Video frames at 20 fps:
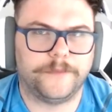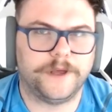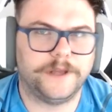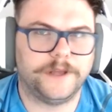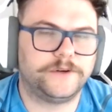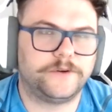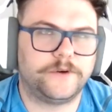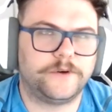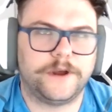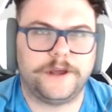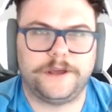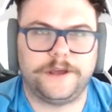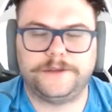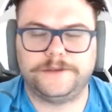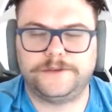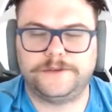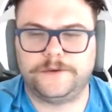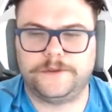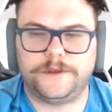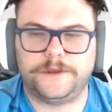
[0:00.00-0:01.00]
integrate
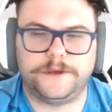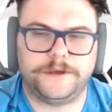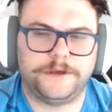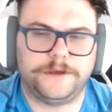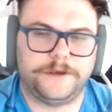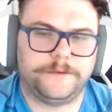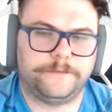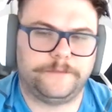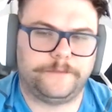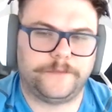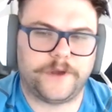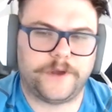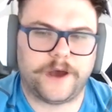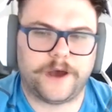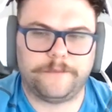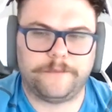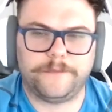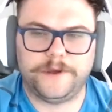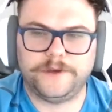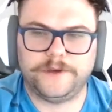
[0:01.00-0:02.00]
into the
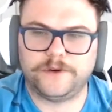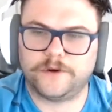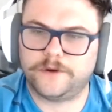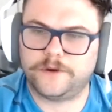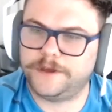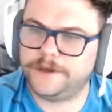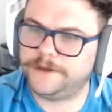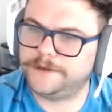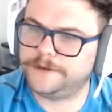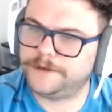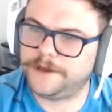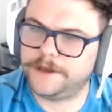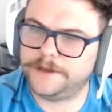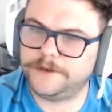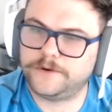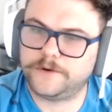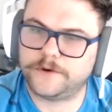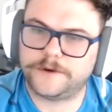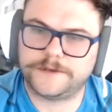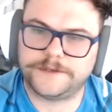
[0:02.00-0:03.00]
um, intric-
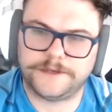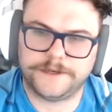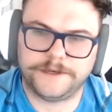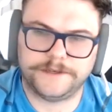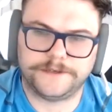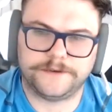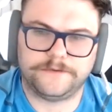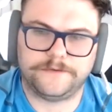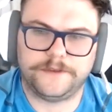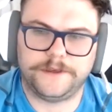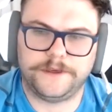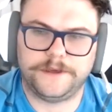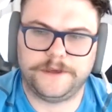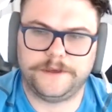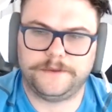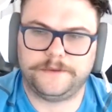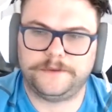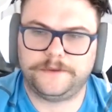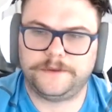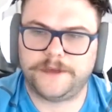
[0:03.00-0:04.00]
intricacies of
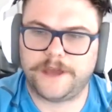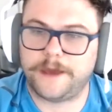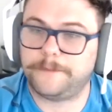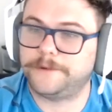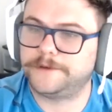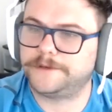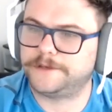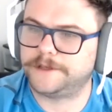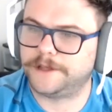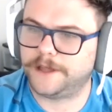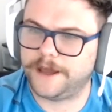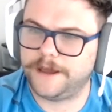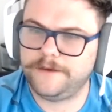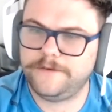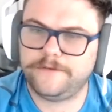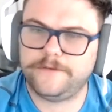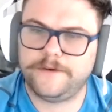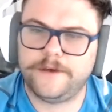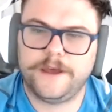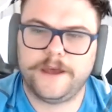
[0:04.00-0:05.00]
the campus
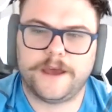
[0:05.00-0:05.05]
life,